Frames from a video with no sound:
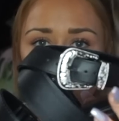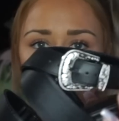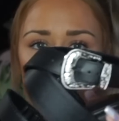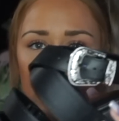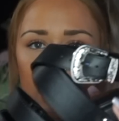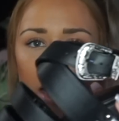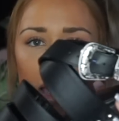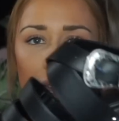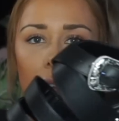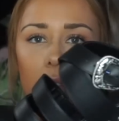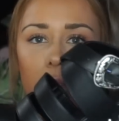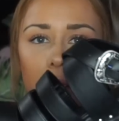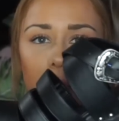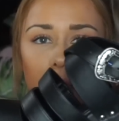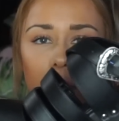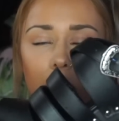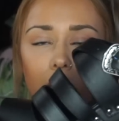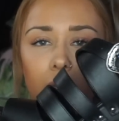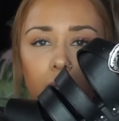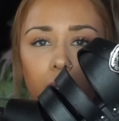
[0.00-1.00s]
That is
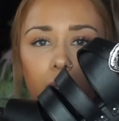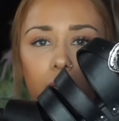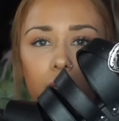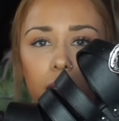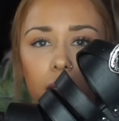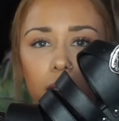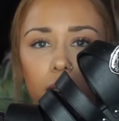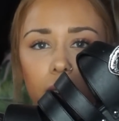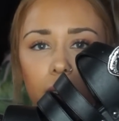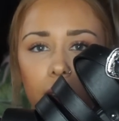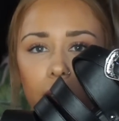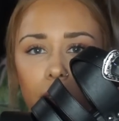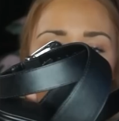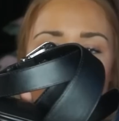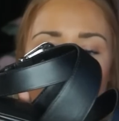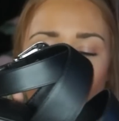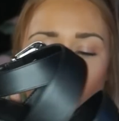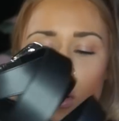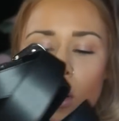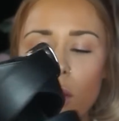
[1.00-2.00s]
everything.
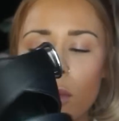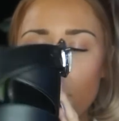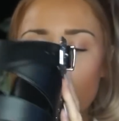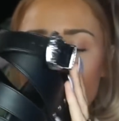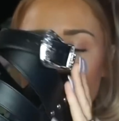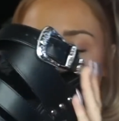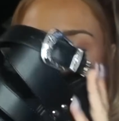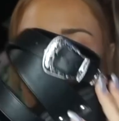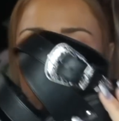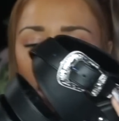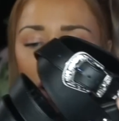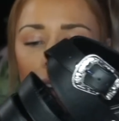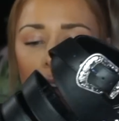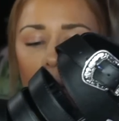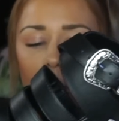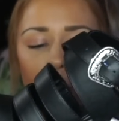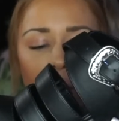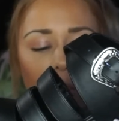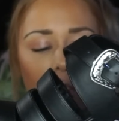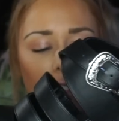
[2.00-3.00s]
Oh my
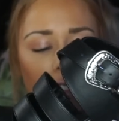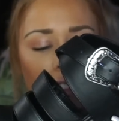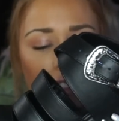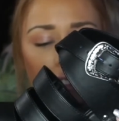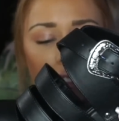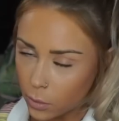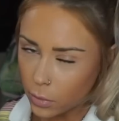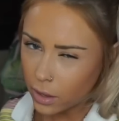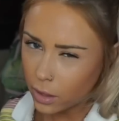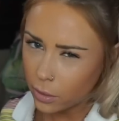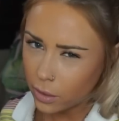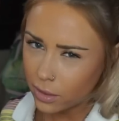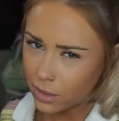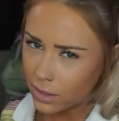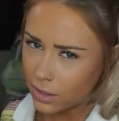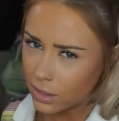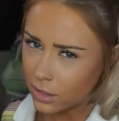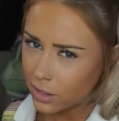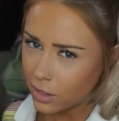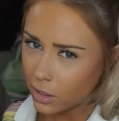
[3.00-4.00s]
gosh. And by the way,
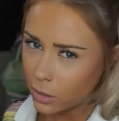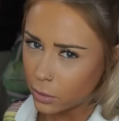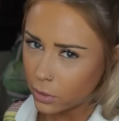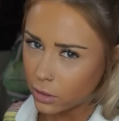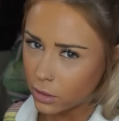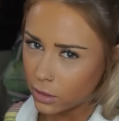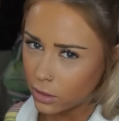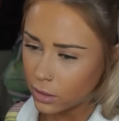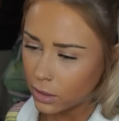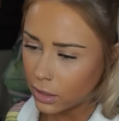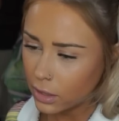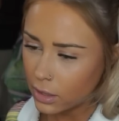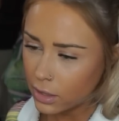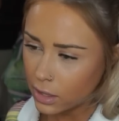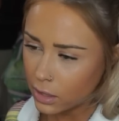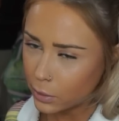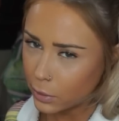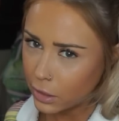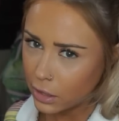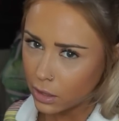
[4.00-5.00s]
this is not sponsored. They didn't
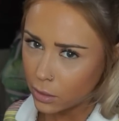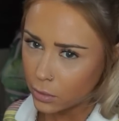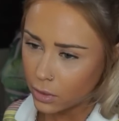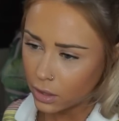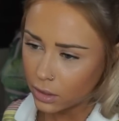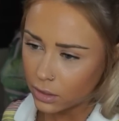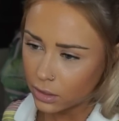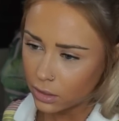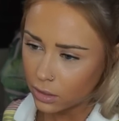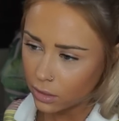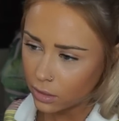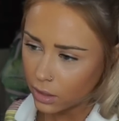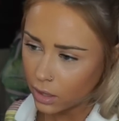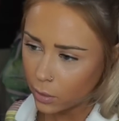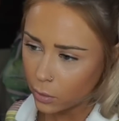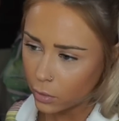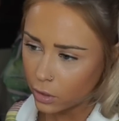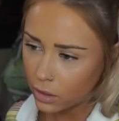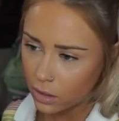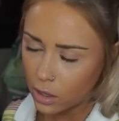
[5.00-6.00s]
ask me to unbox this on
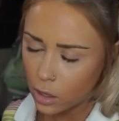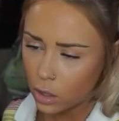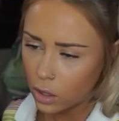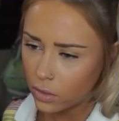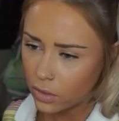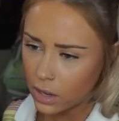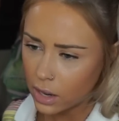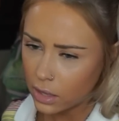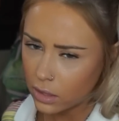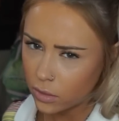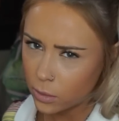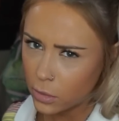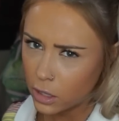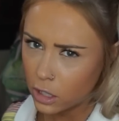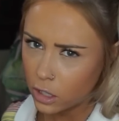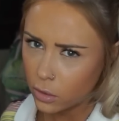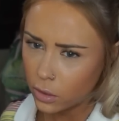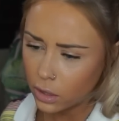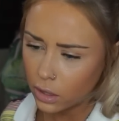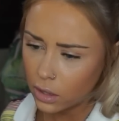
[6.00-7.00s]
camera. They don't even ask me
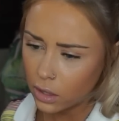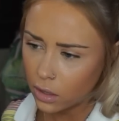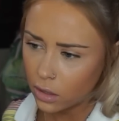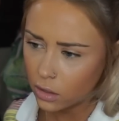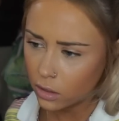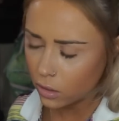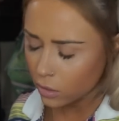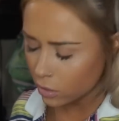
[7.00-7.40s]
to do anything on